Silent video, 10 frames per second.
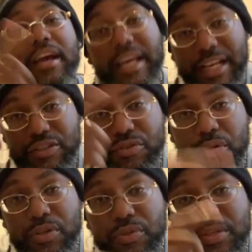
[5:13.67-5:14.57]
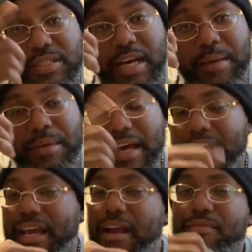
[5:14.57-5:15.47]
And they scrolling through the timeline, and
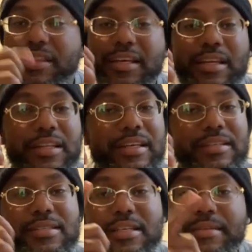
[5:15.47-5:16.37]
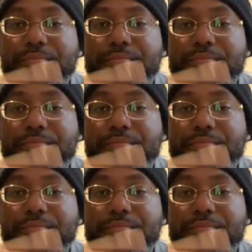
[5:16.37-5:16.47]
everything that they see